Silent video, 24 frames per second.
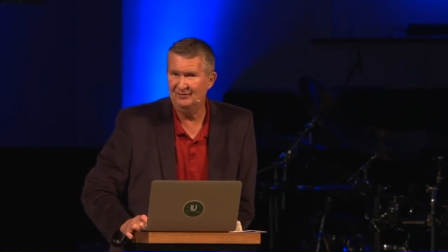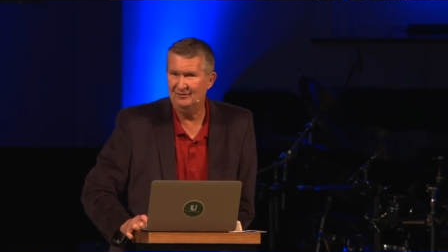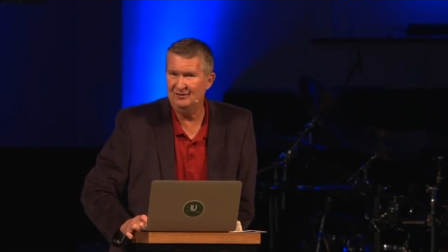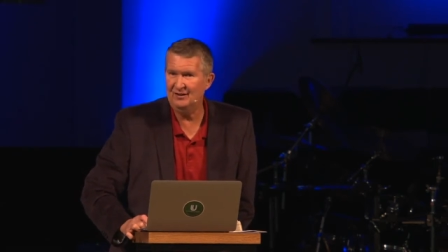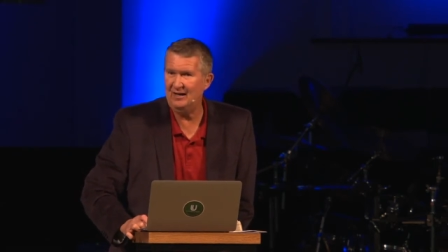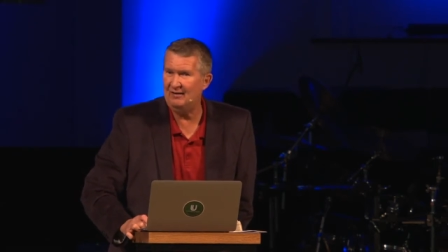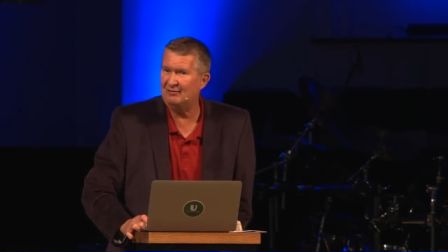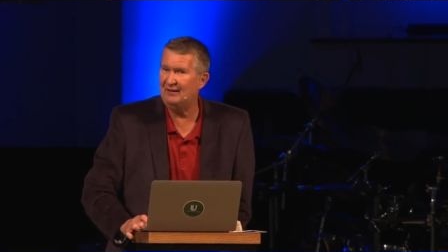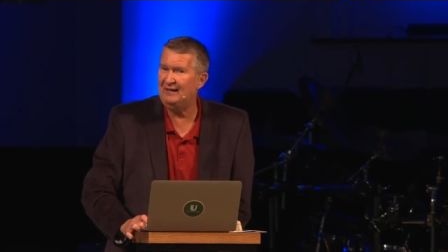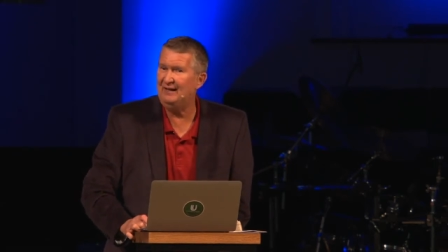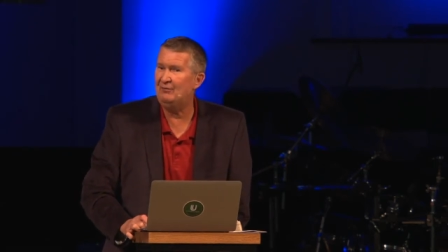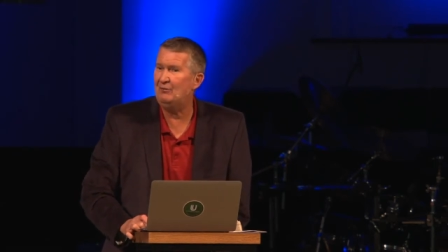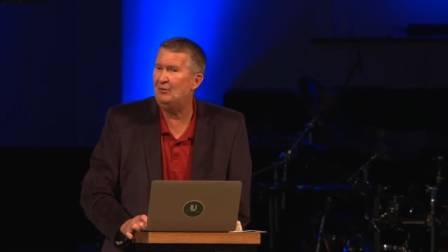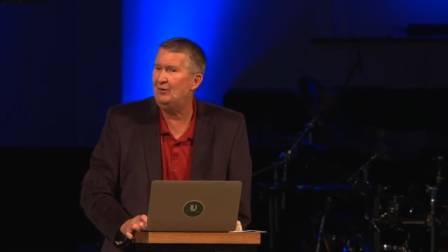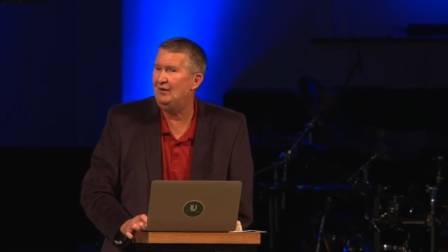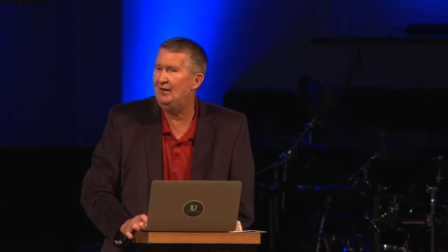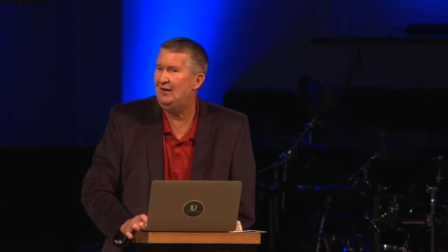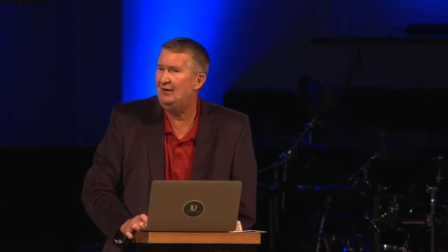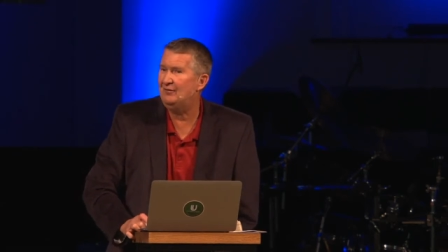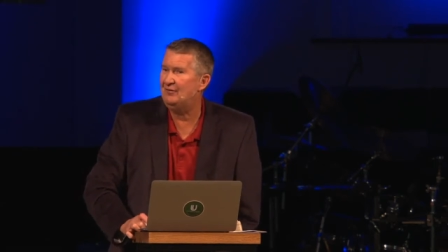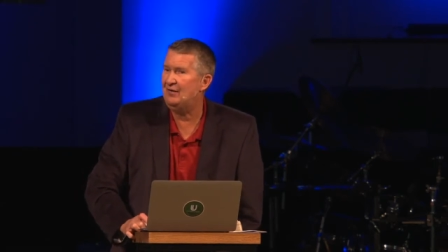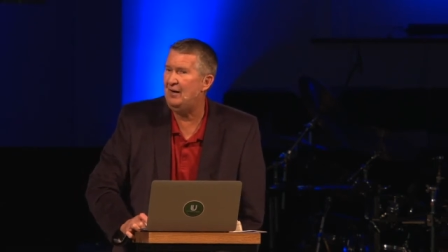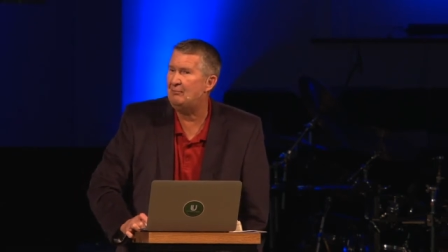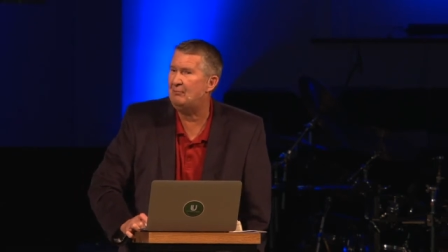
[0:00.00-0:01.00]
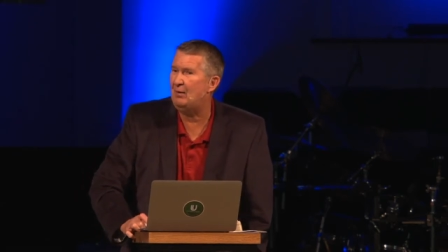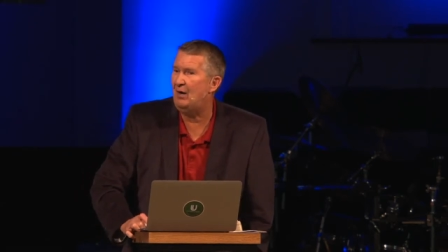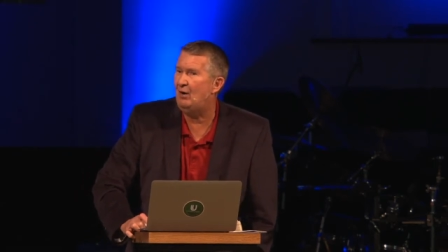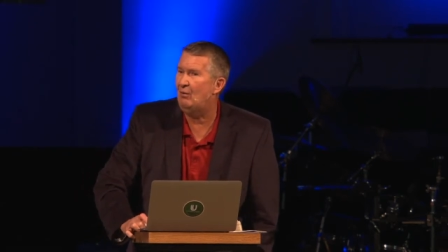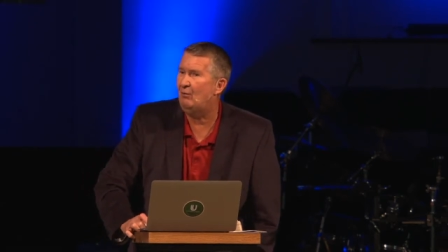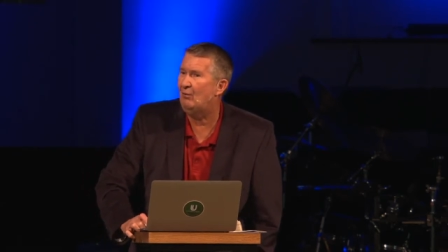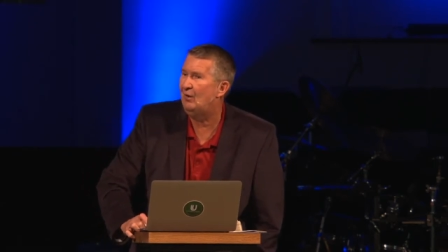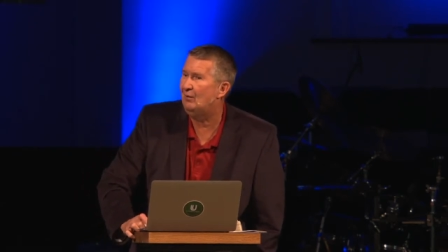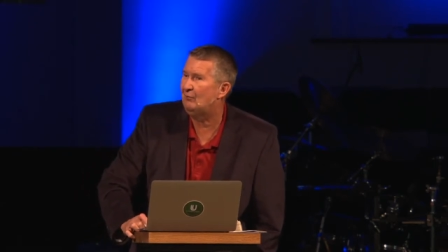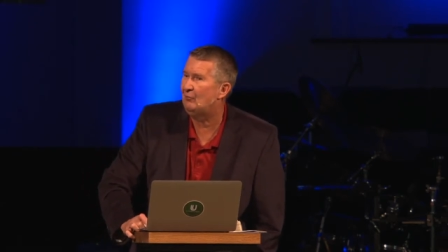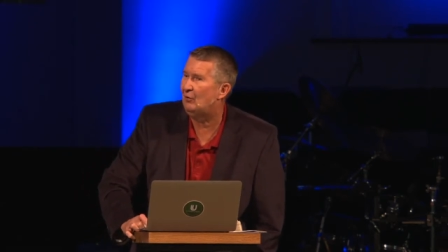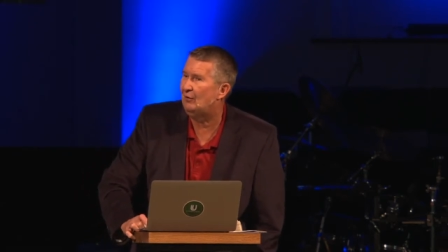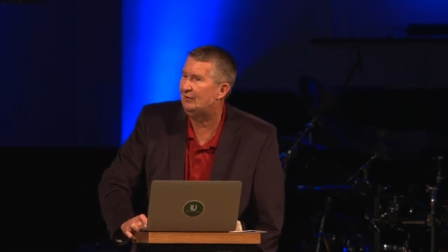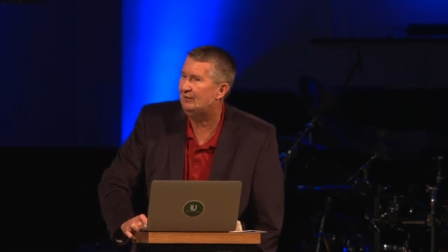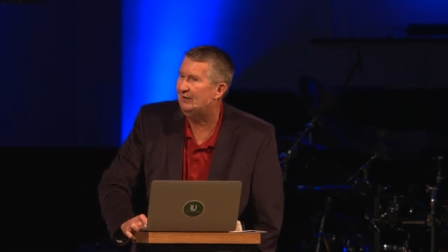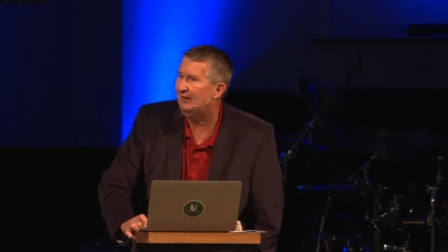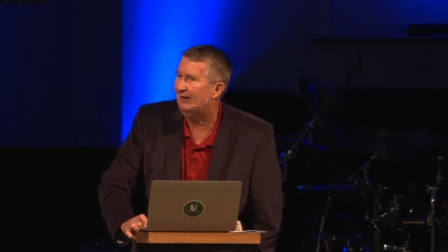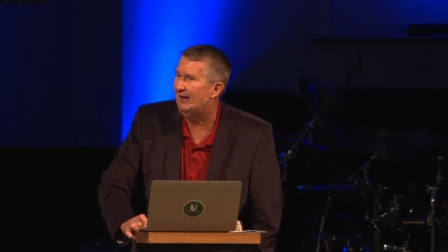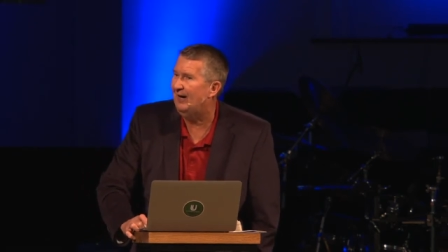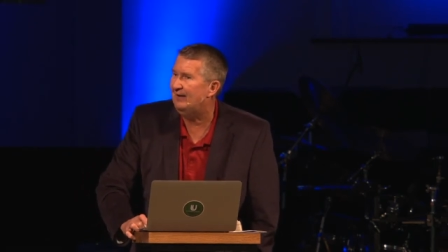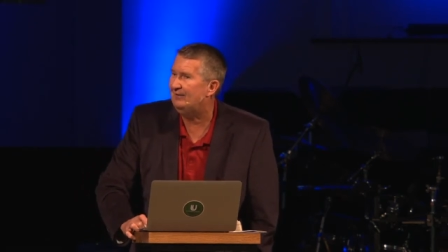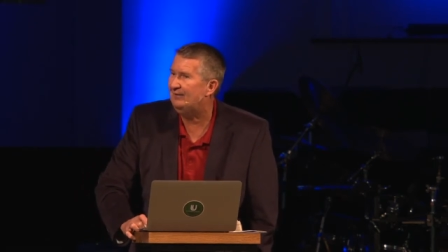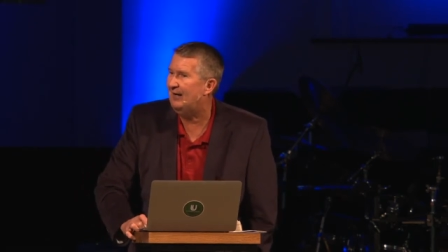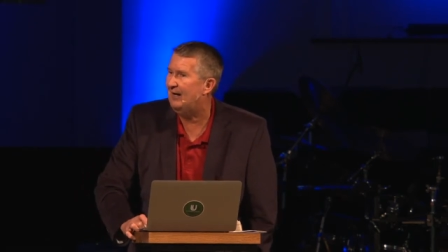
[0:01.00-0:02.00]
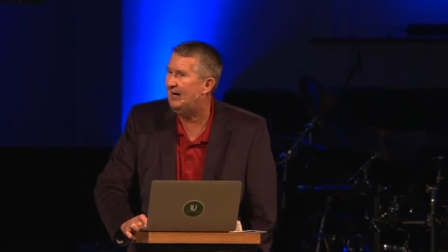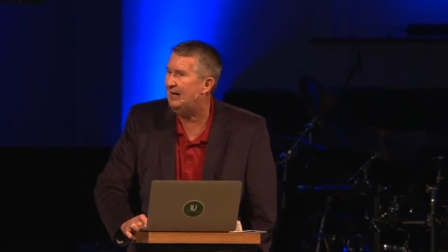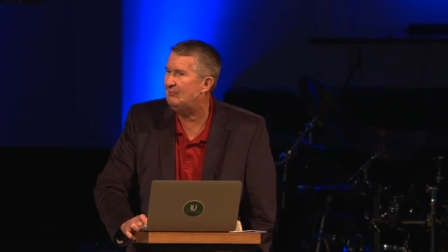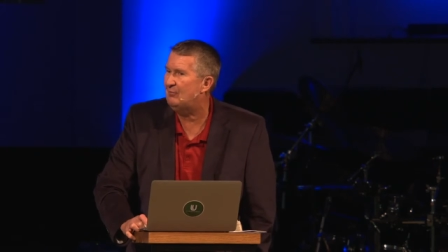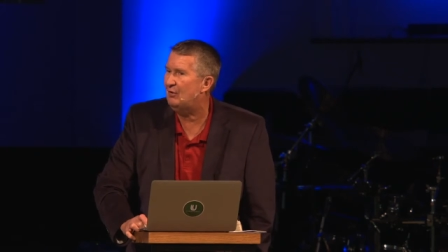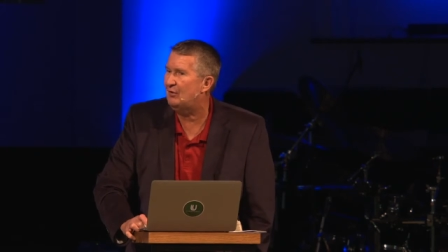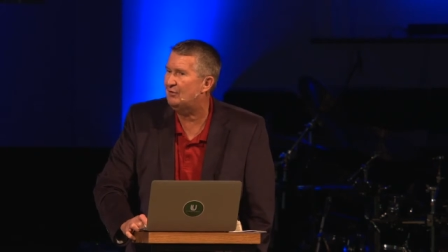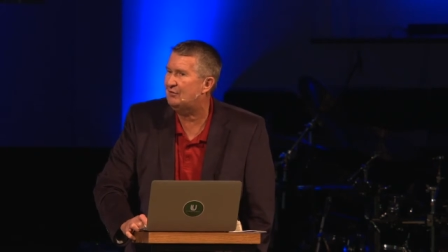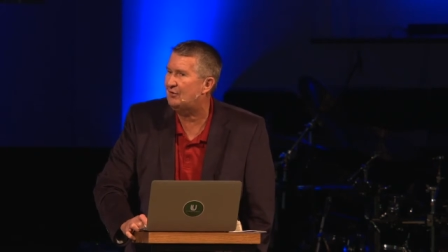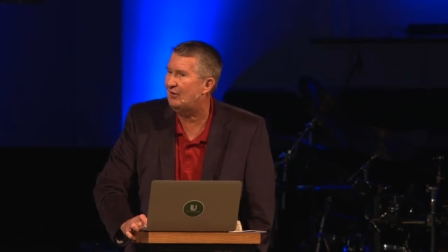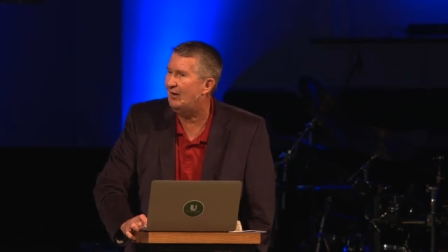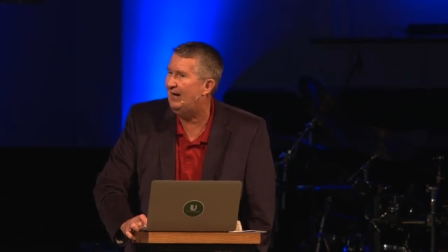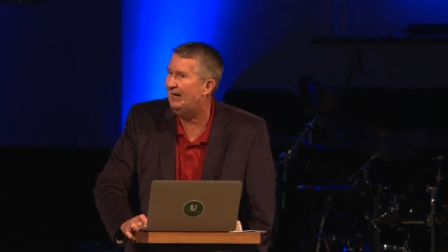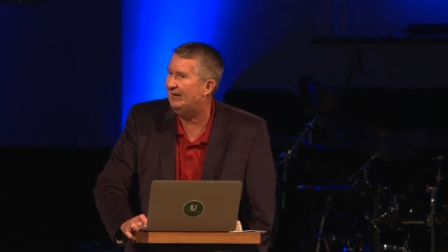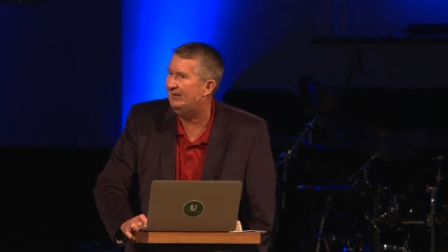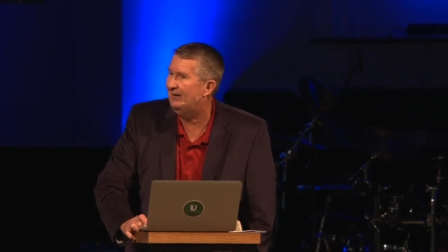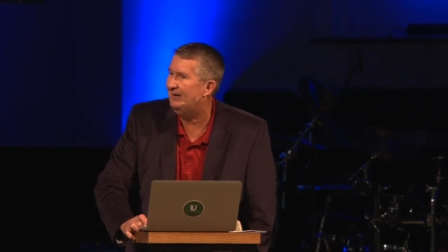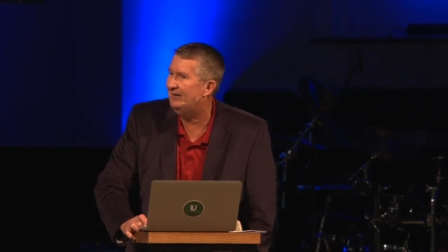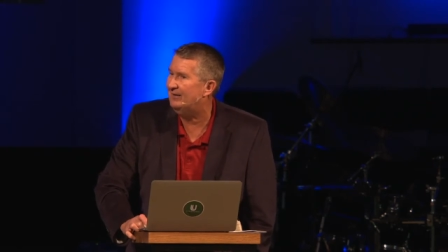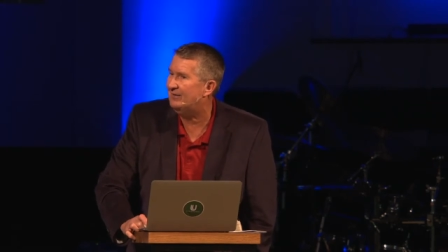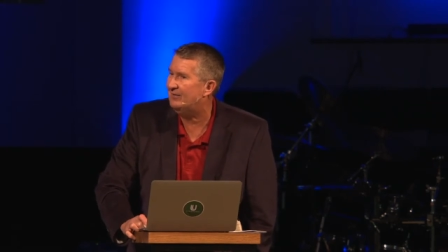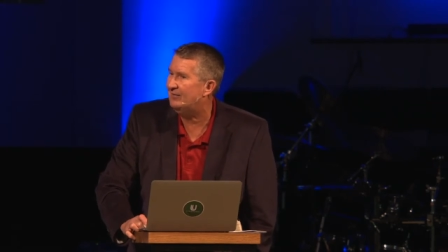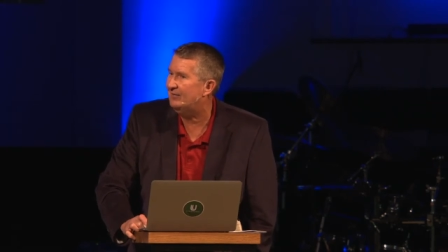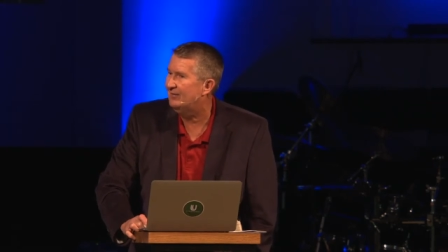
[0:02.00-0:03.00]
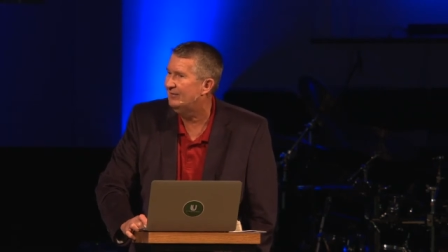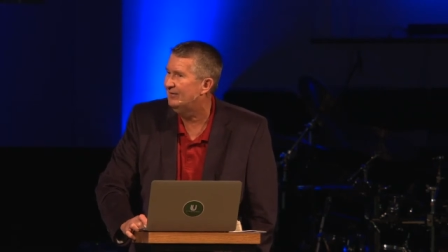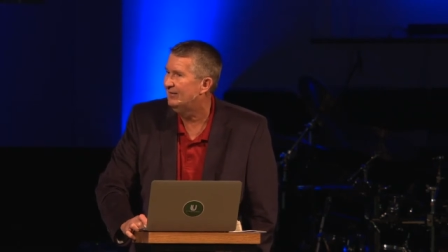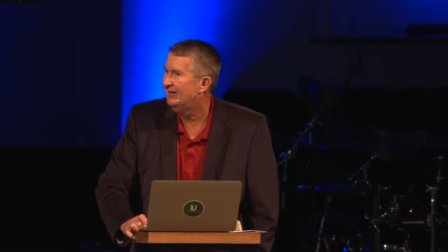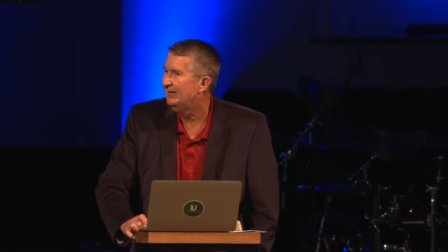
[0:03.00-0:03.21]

Did you ever get one of those? I bought one one year. I thought I'm going to try this.